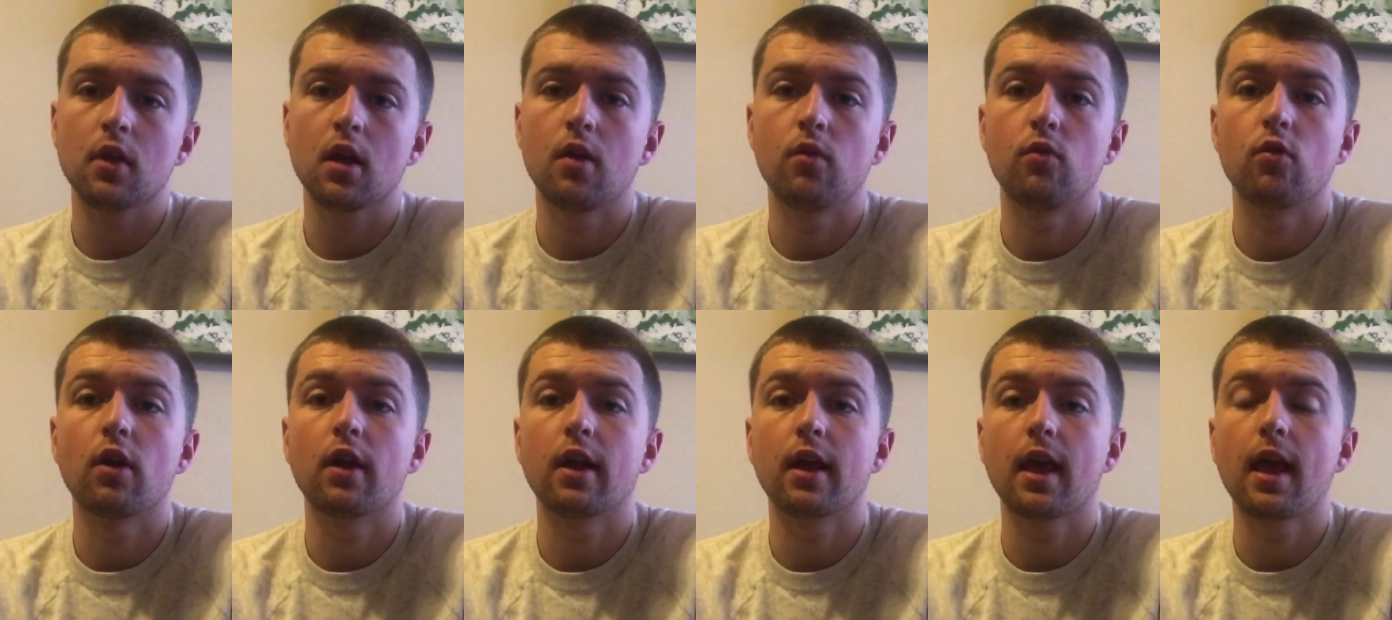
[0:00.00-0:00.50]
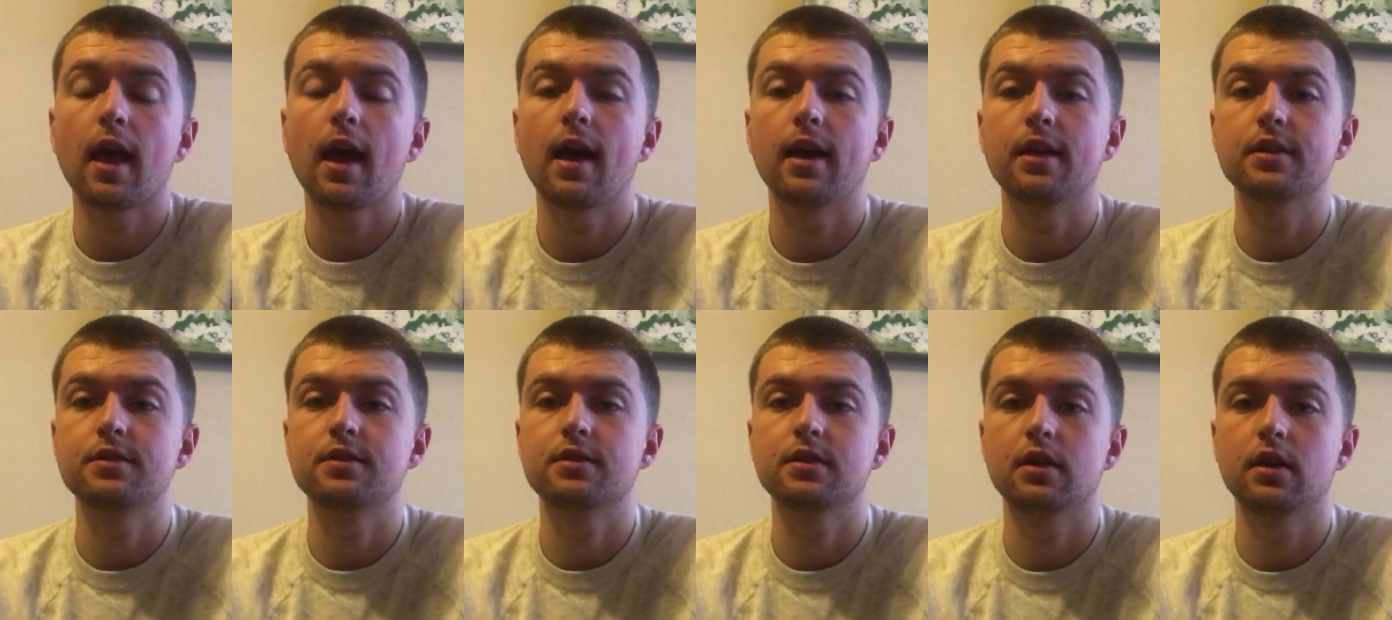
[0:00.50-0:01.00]
and running
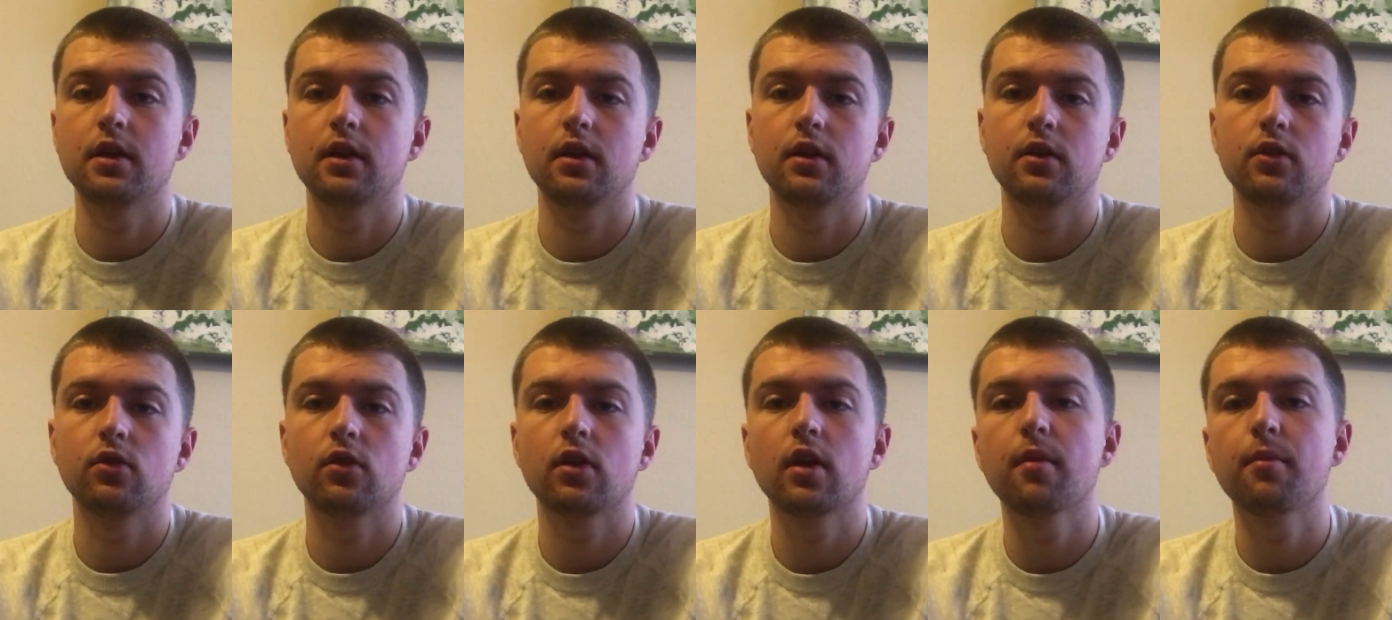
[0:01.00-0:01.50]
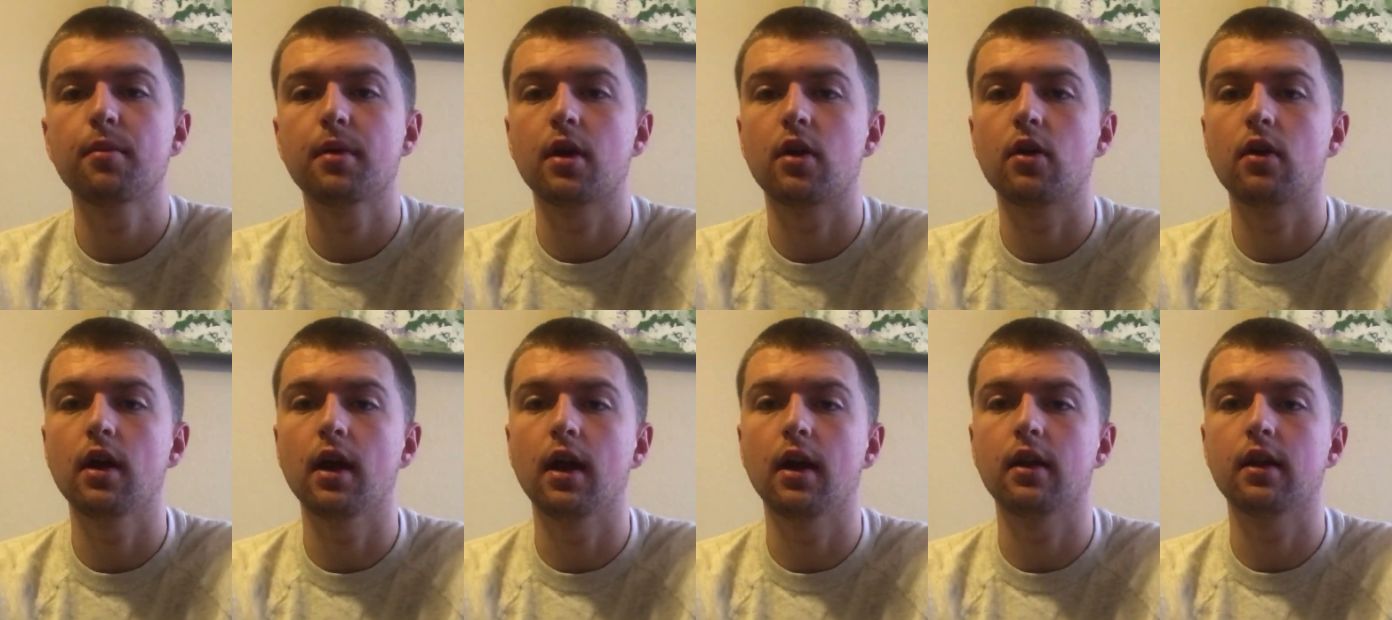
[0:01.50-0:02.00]
ads, and you'll get
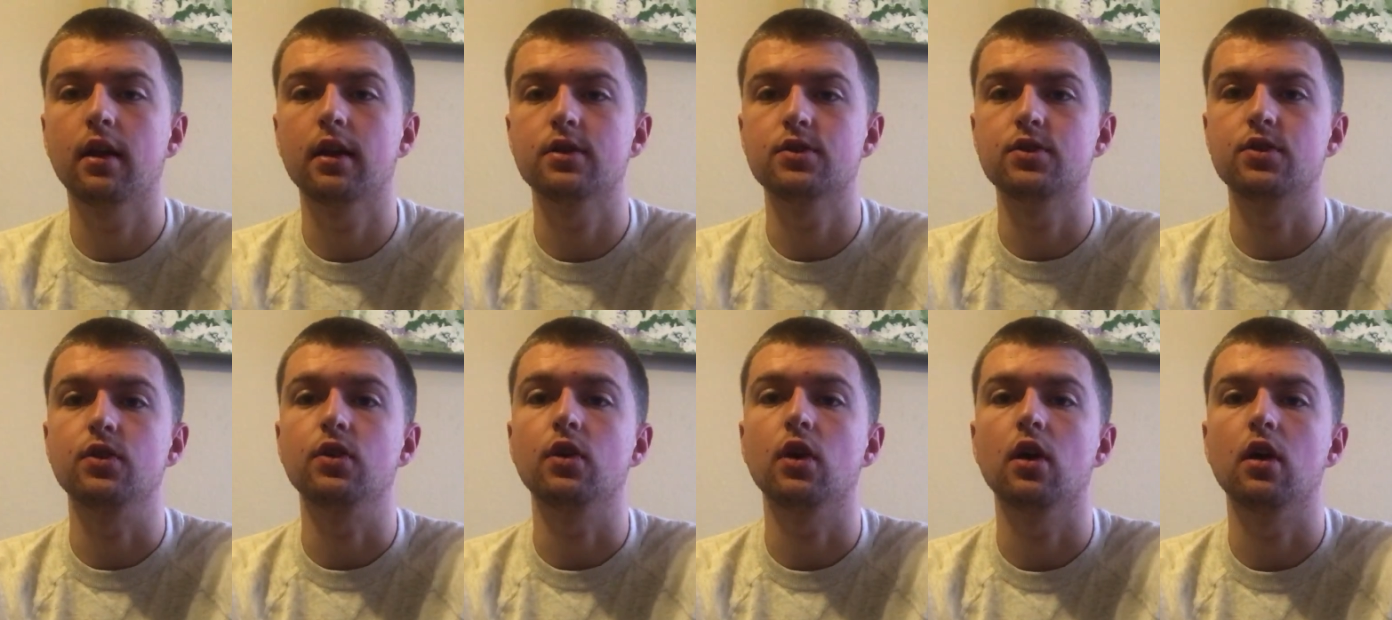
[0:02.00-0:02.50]
better at it as you